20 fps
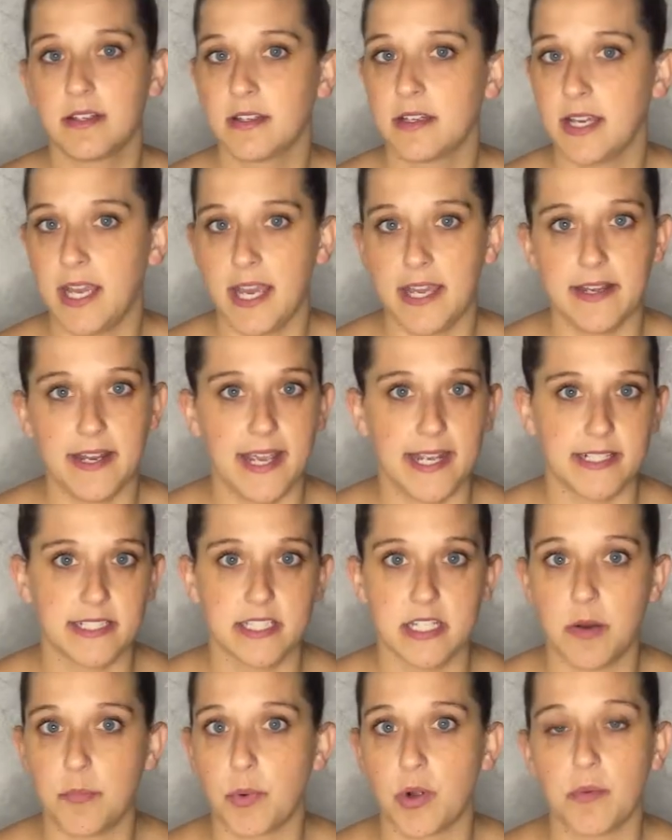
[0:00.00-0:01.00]
an X
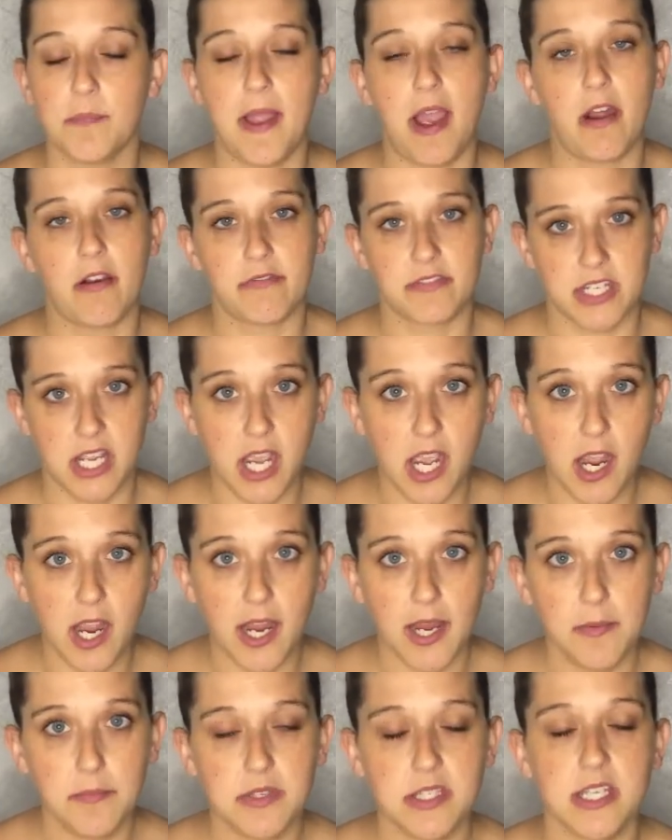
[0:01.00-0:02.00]
number amount of
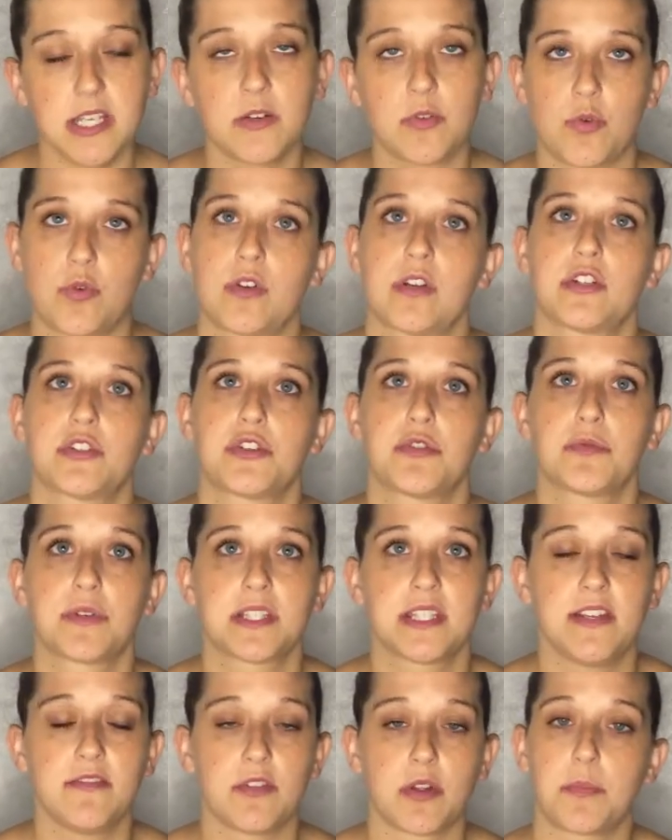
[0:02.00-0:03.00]
times in order to
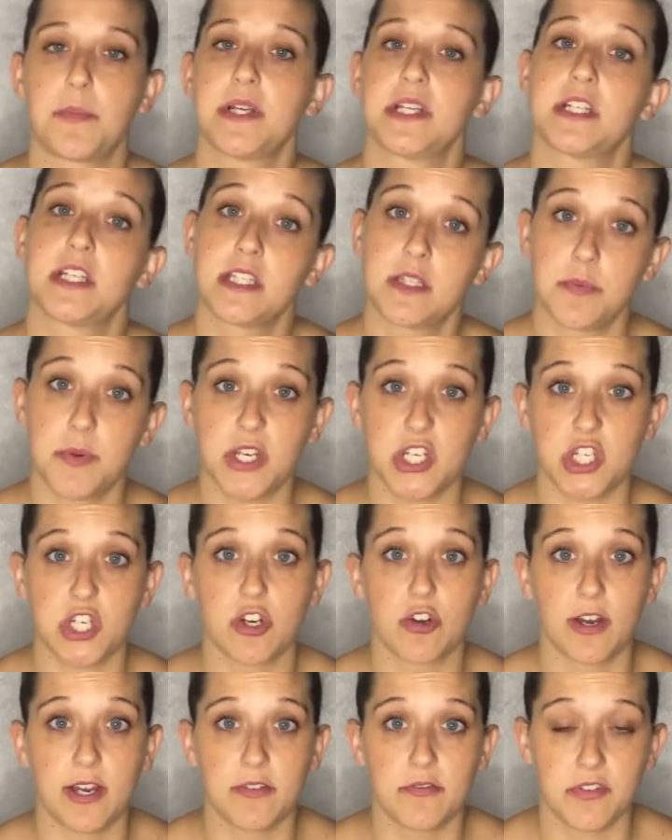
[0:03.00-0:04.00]
receive their participation
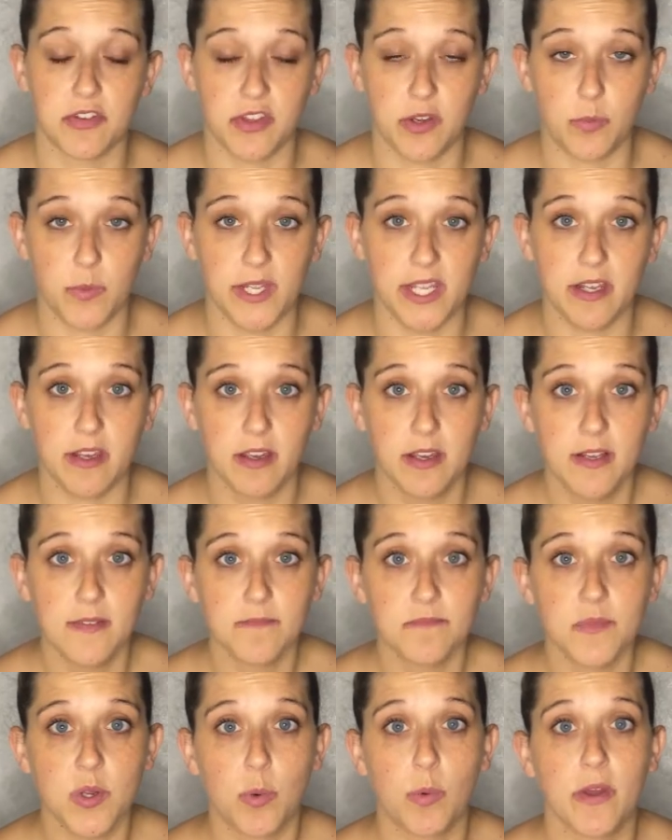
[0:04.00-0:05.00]
grade for the week,
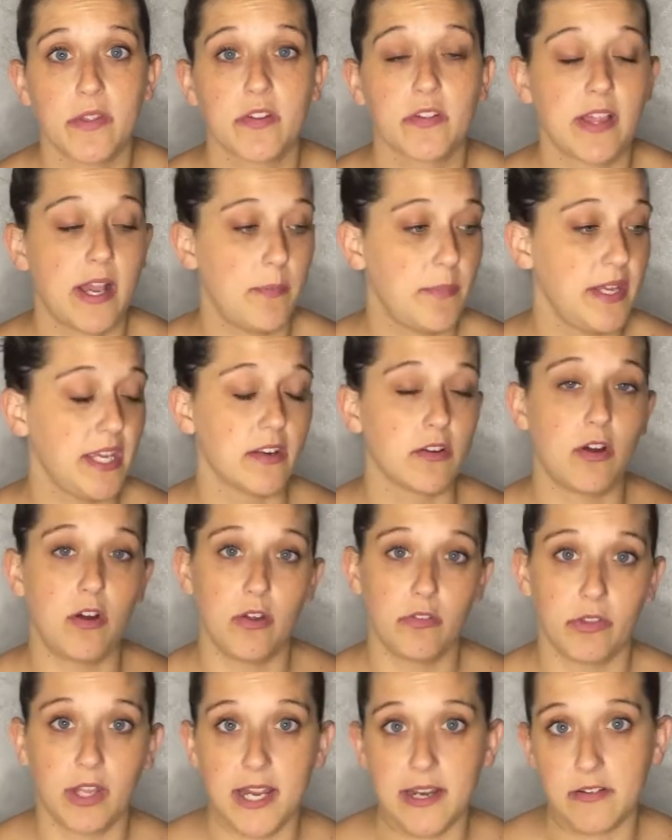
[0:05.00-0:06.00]
whether that be in
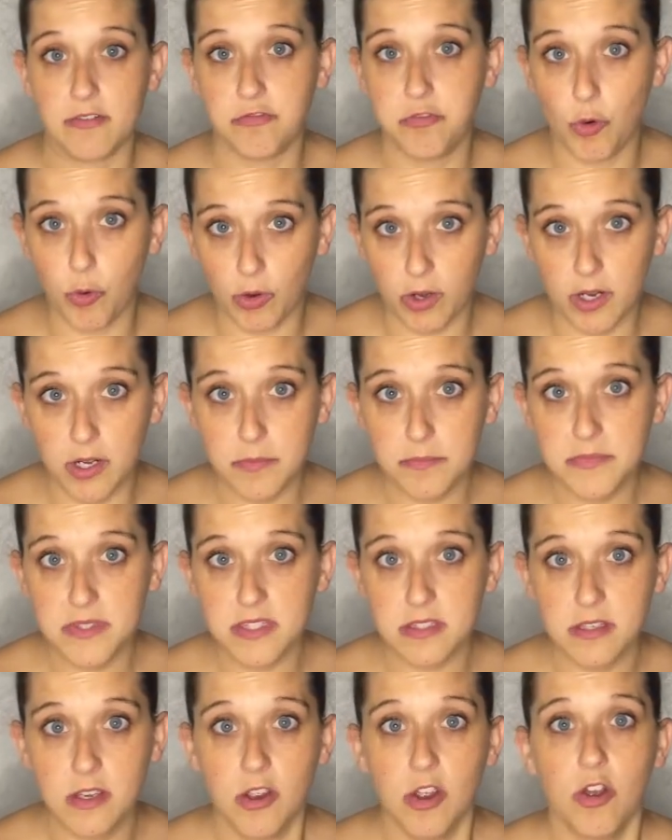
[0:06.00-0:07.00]
online
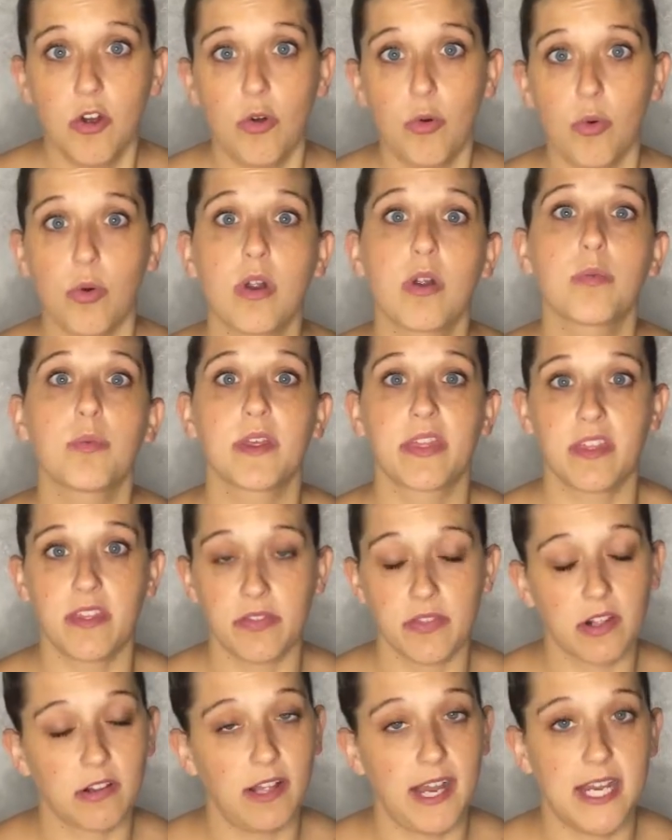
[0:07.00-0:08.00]
forums or
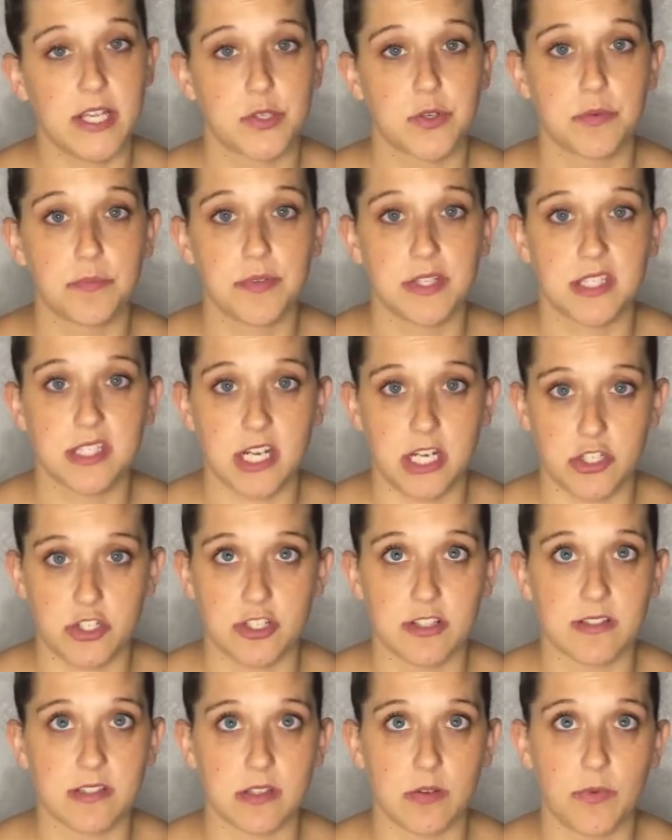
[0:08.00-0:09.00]
within the classroom
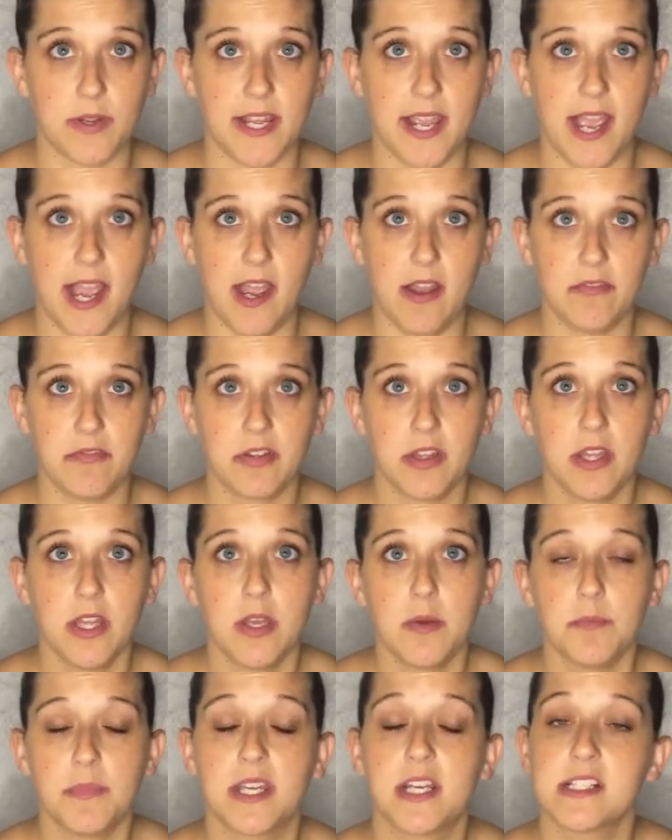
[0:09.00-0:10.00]
discussions that we have,
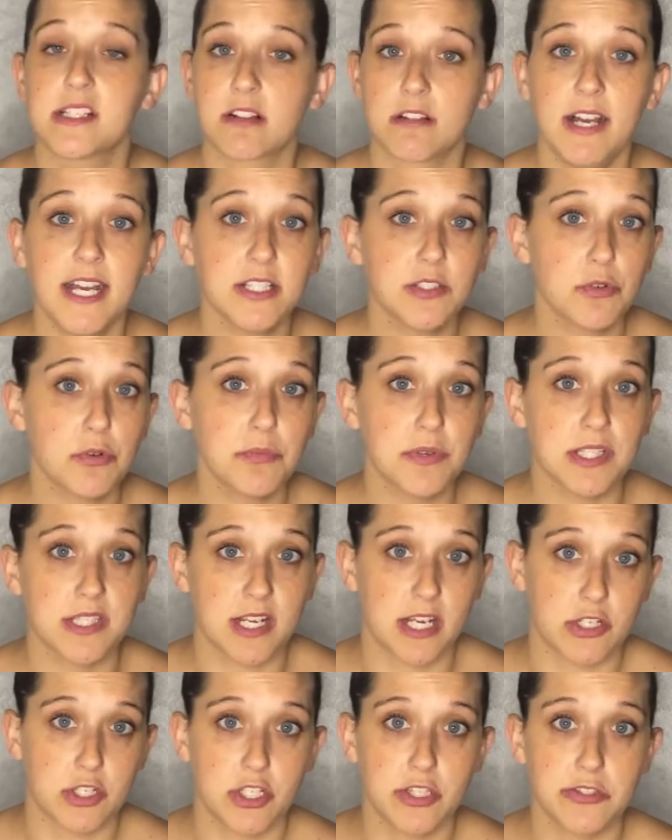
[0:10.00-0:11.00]
because classroom
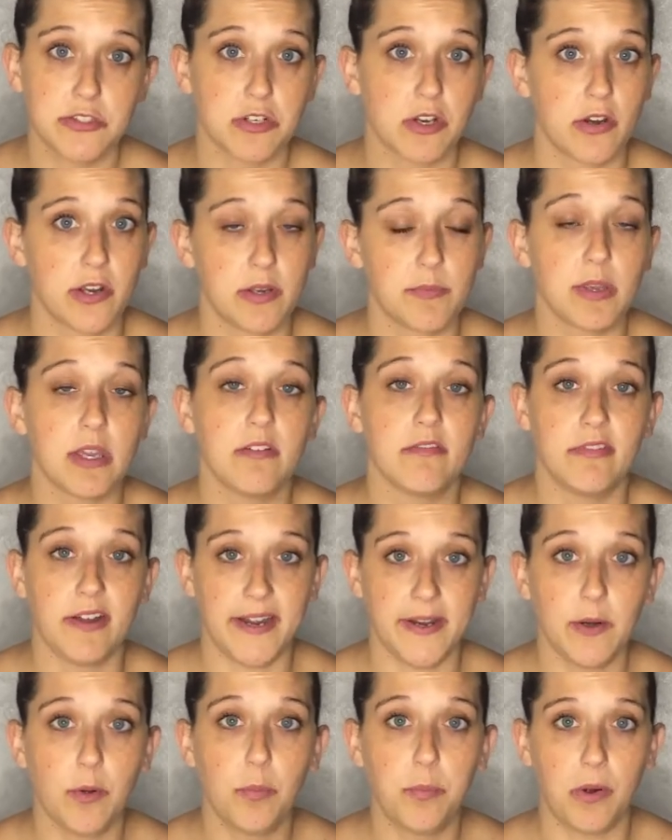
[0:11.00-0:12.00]
discussions are going to be a
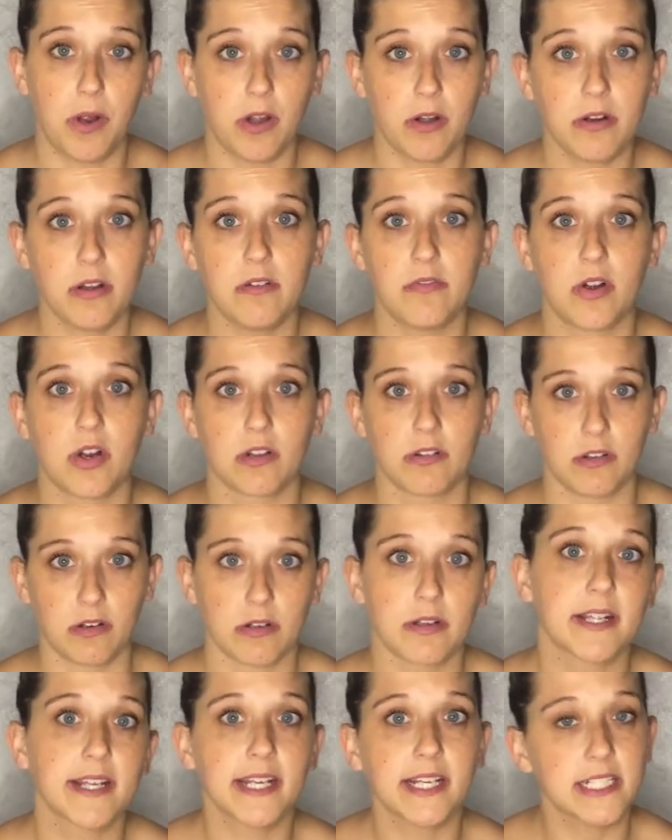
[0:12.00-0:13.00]
vital part of our
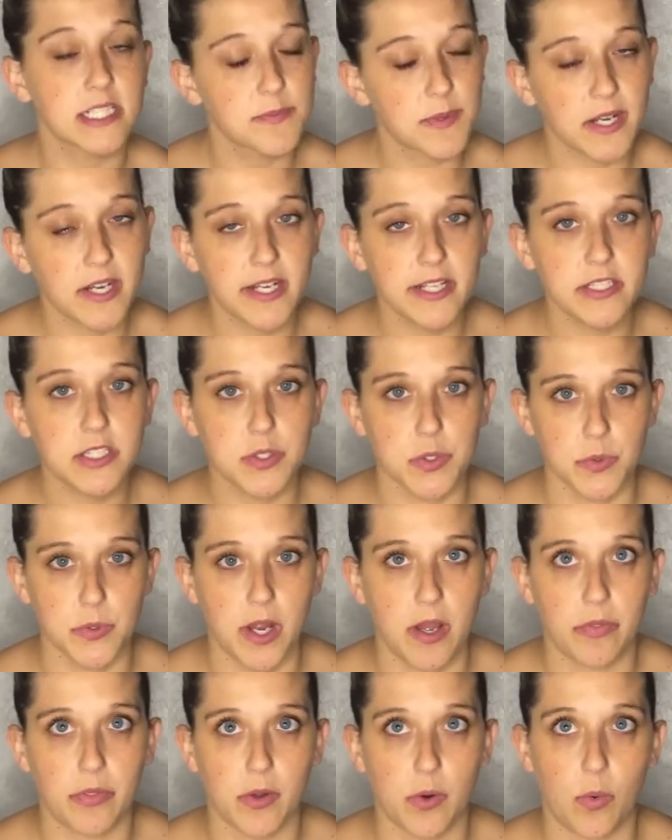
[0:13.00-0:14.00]
learning experience
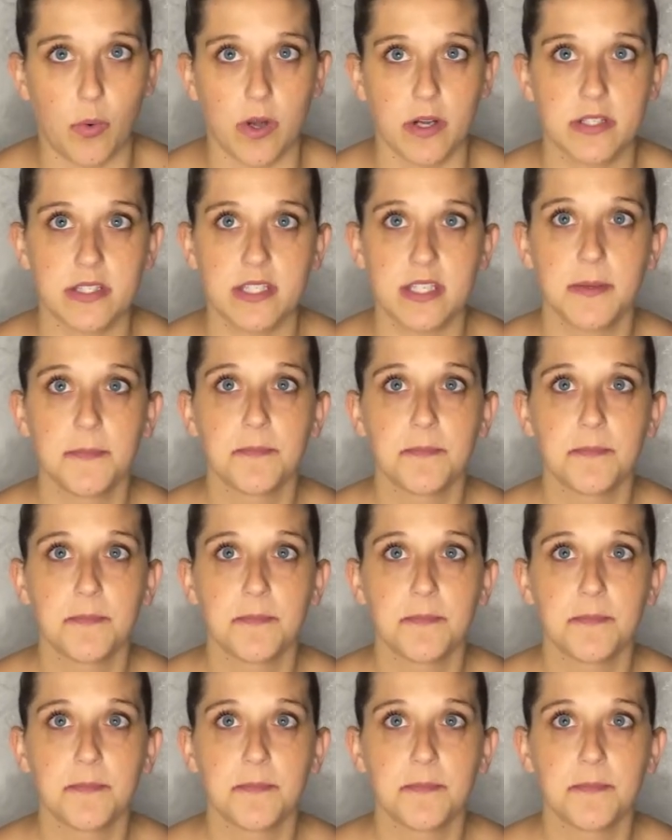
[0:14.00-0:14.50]
throughout the course.